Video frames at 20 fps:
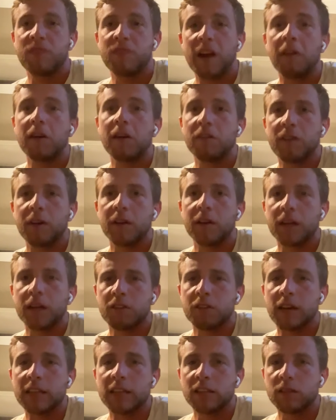very, very
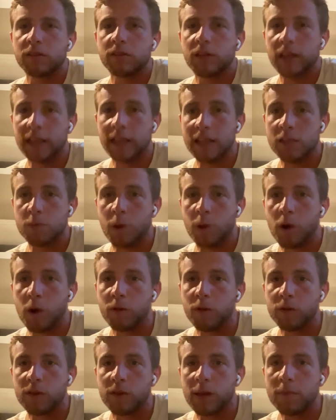aggressive against
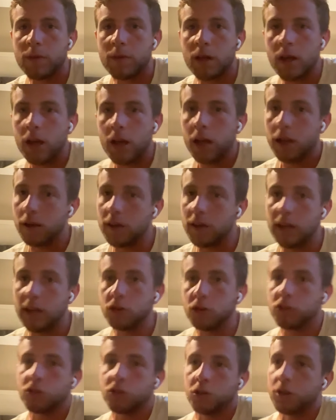both of them. You
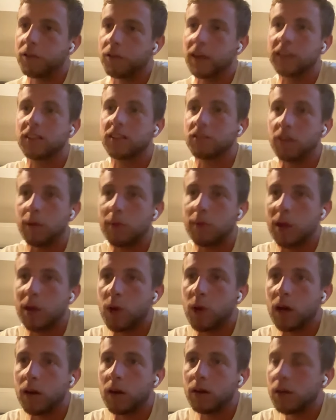need to serve
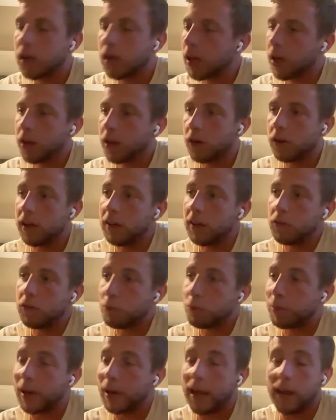extremely well. You need
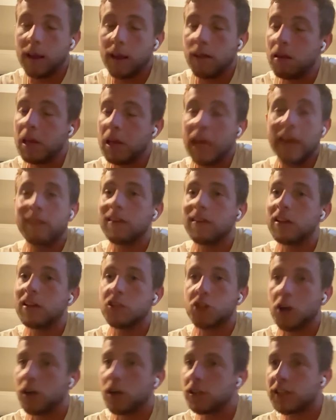to play hit
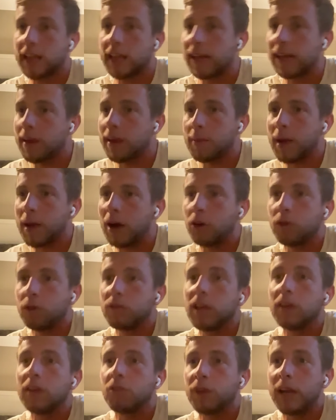and charge, get them out
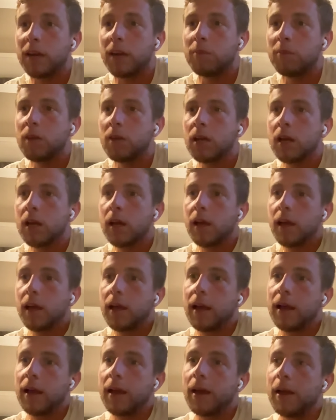of that rhythm.
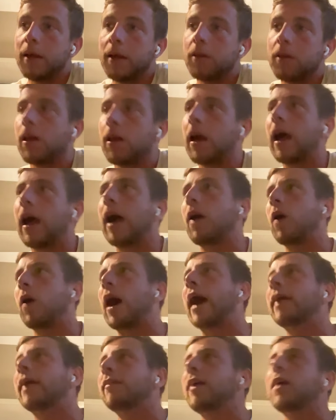Uh,
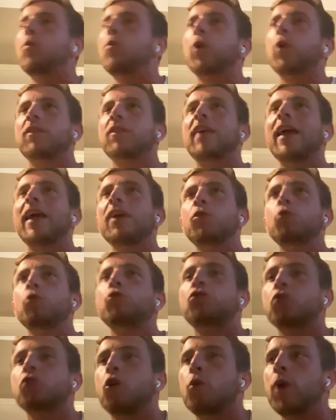I think what they
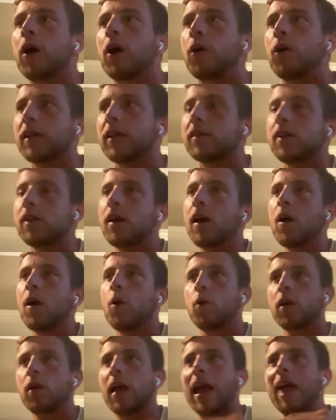do so well is
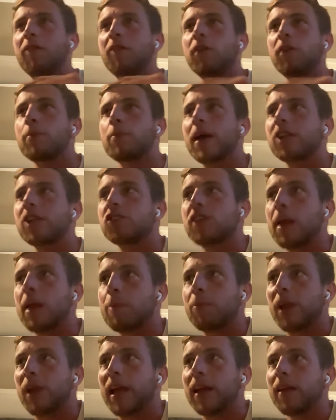every match
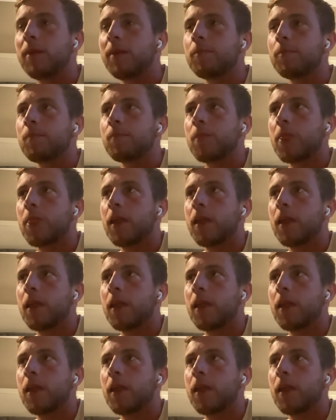they play,